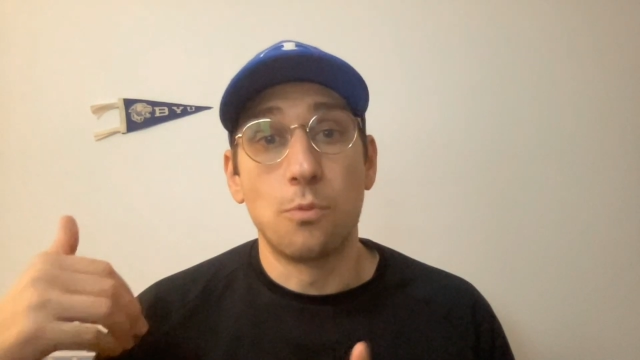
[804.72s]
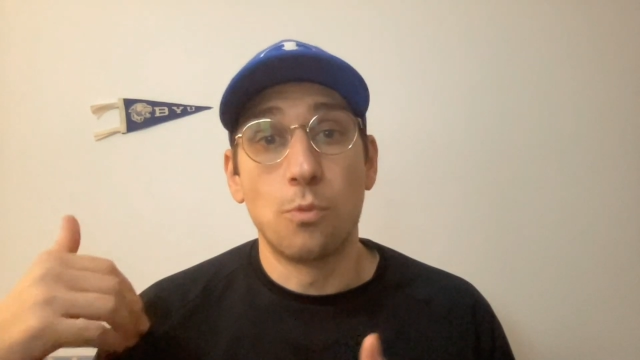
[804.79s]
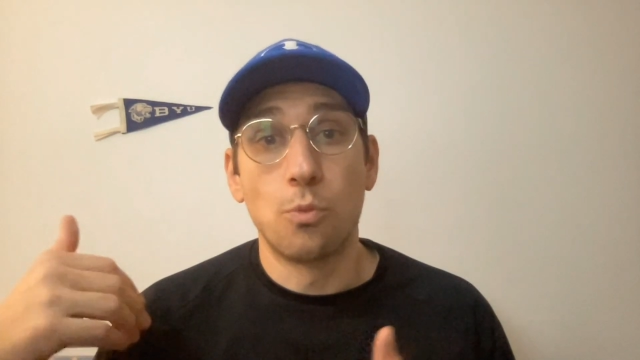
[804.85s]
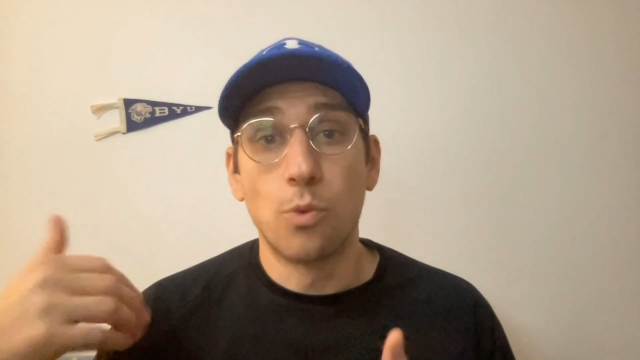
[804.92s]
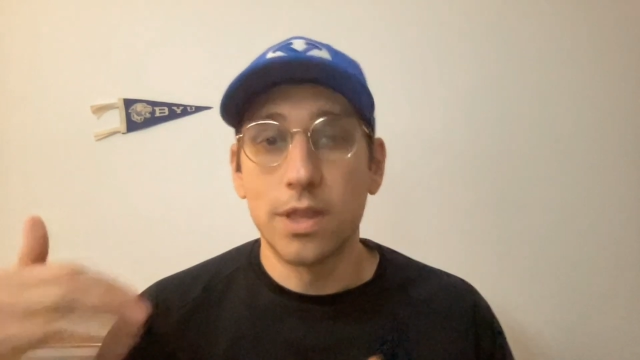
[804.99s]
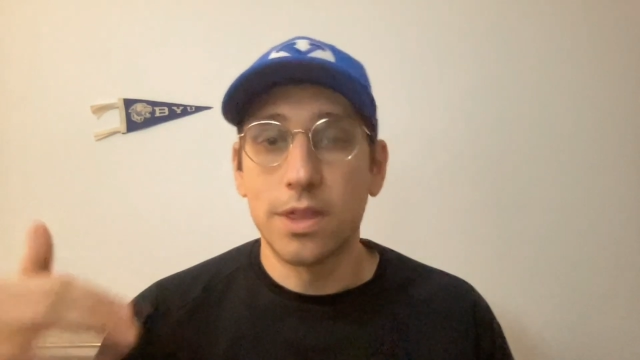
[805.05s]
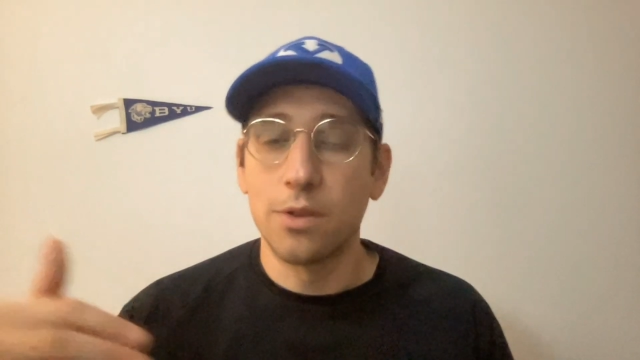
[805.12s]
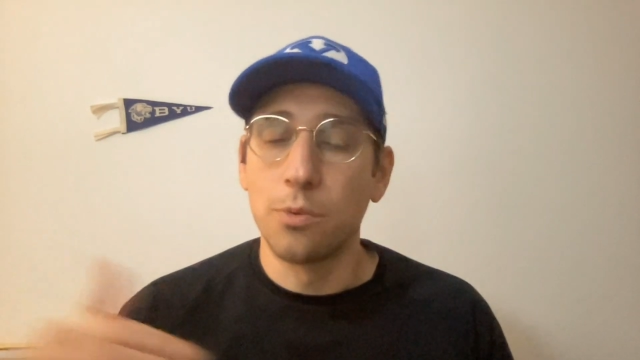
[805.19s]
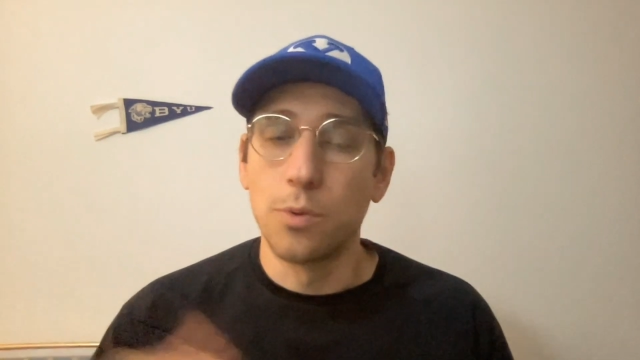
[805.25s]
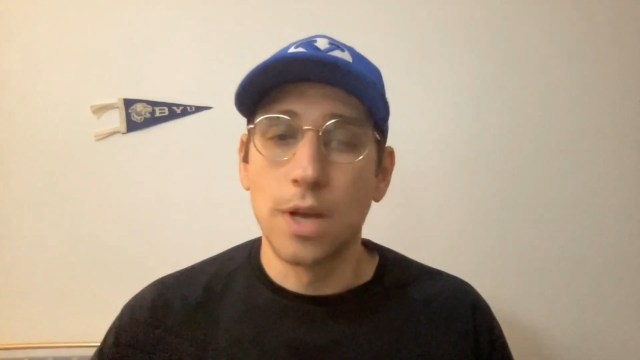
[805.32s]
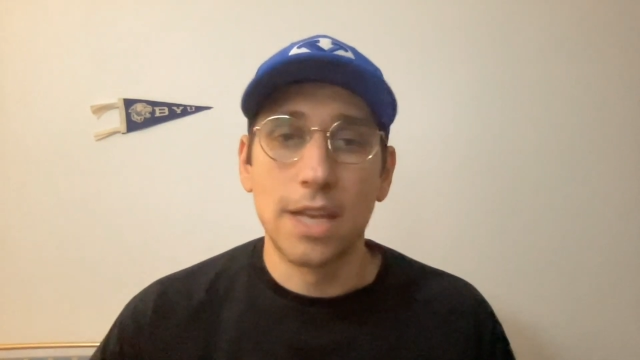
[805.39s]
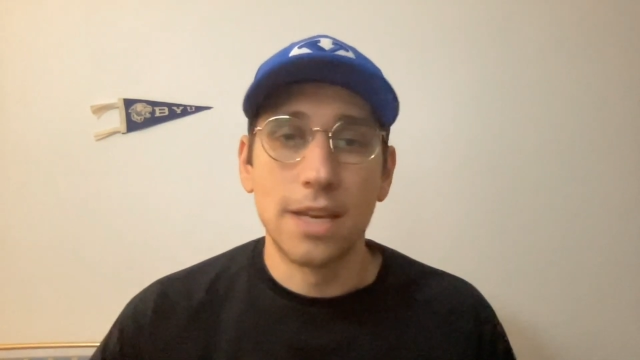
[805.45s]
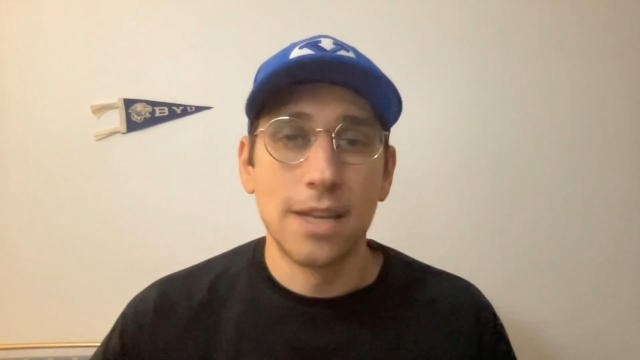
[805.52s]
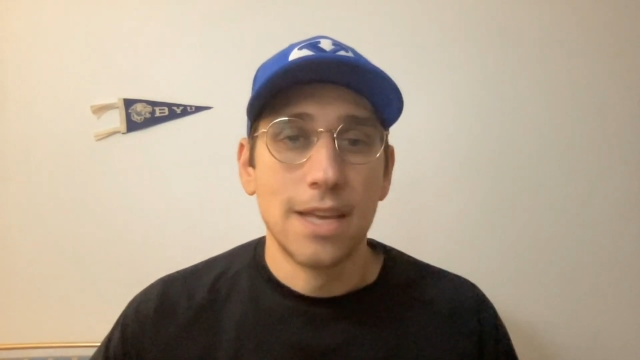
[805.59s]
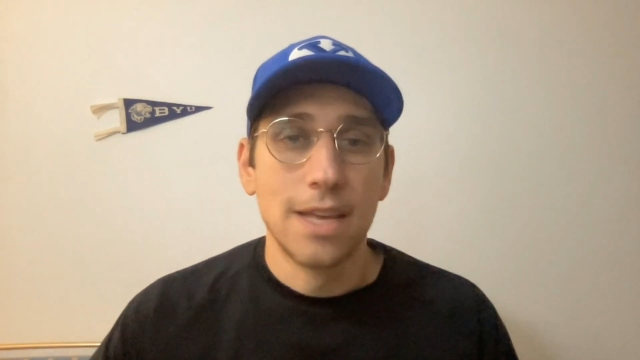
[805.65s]
with the
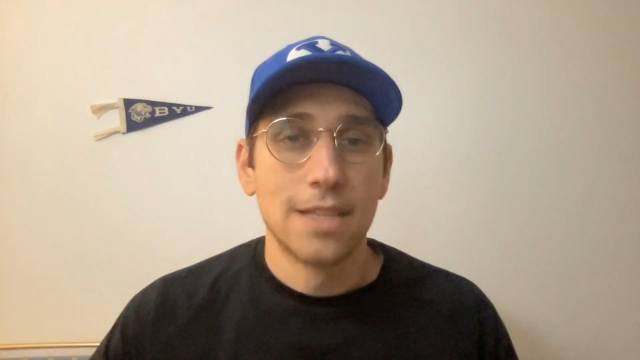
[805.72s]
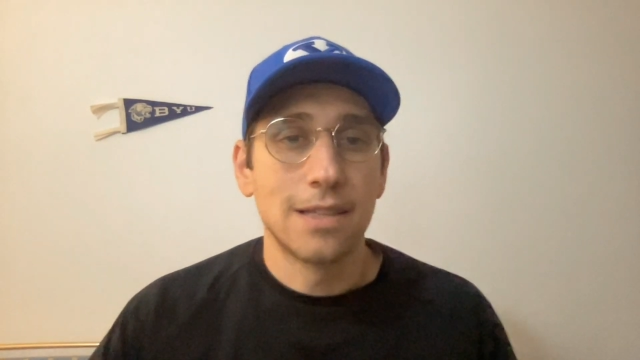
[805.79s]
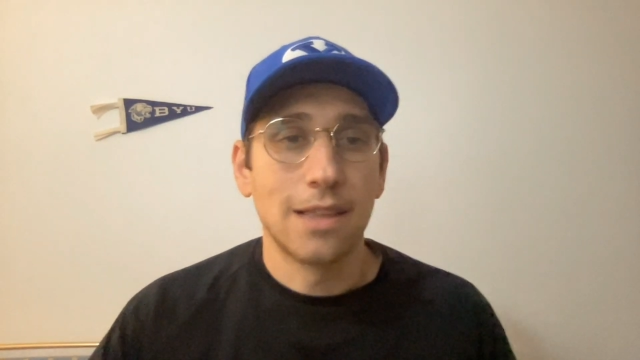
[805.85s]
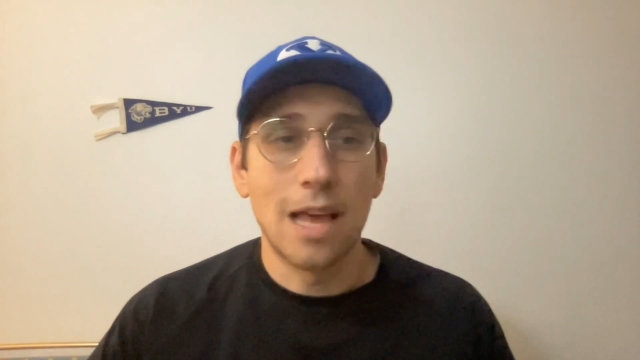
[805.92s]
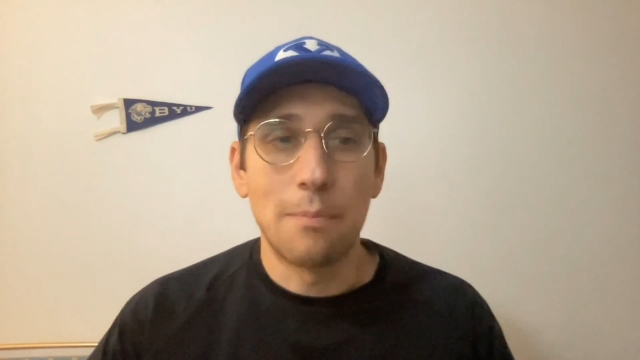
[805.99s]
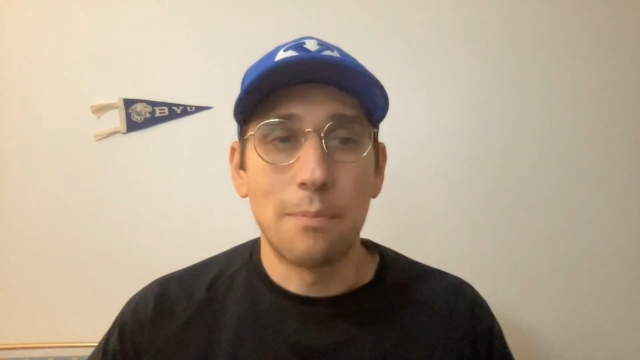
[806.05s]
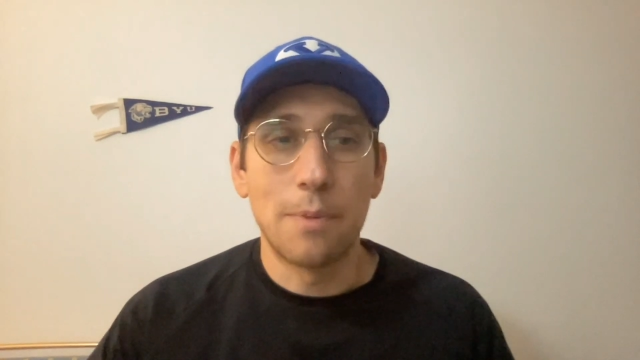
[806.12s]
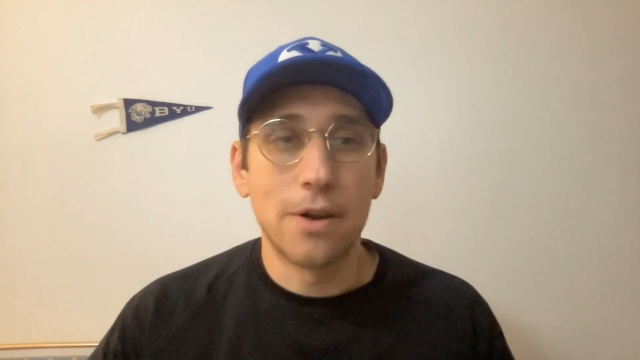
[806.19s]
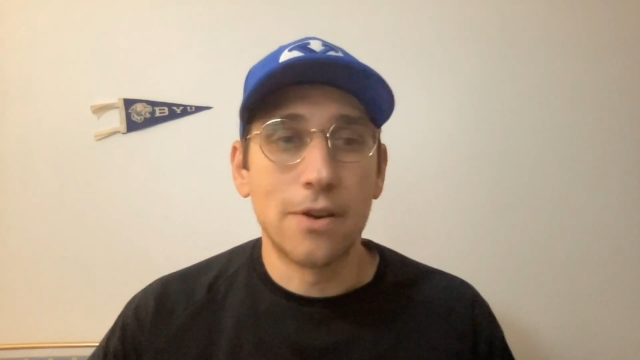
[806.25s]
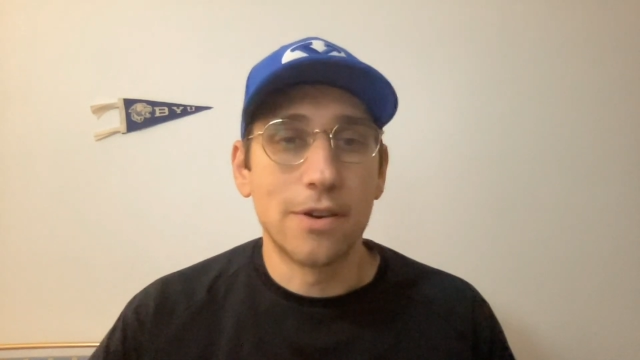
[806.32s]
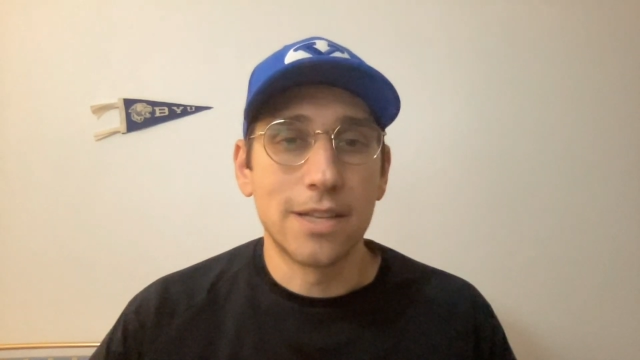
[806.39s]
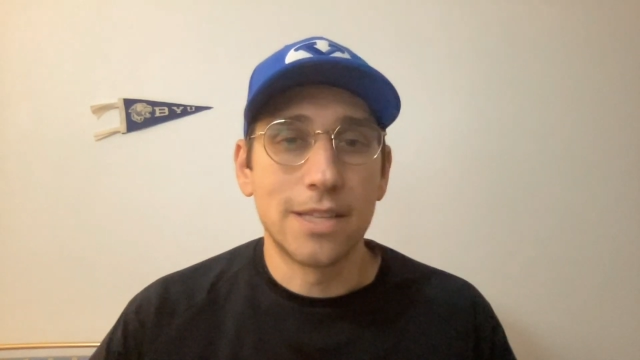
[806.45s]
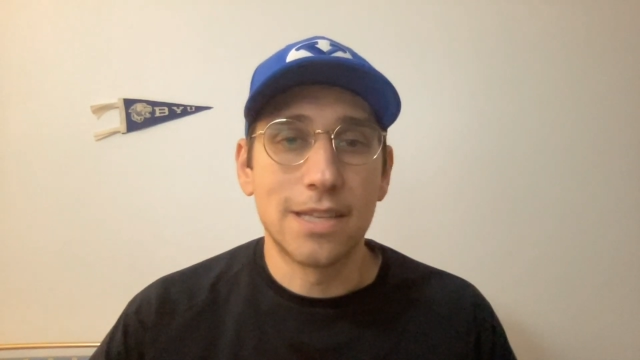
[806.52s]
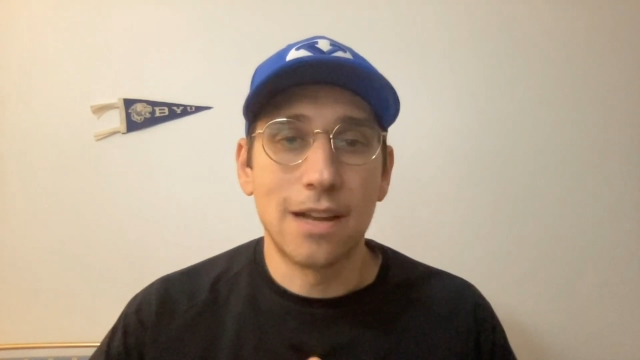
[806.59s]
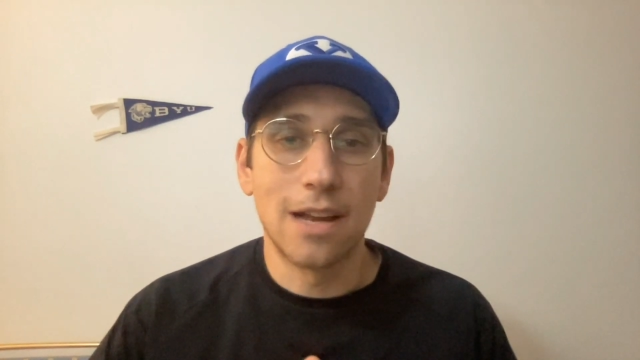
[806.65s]
win. It's a lot better
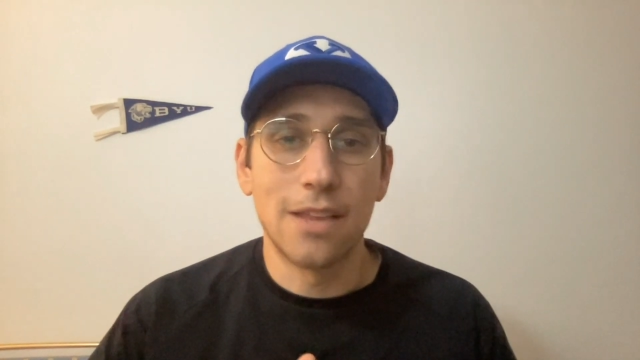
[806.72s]
to sit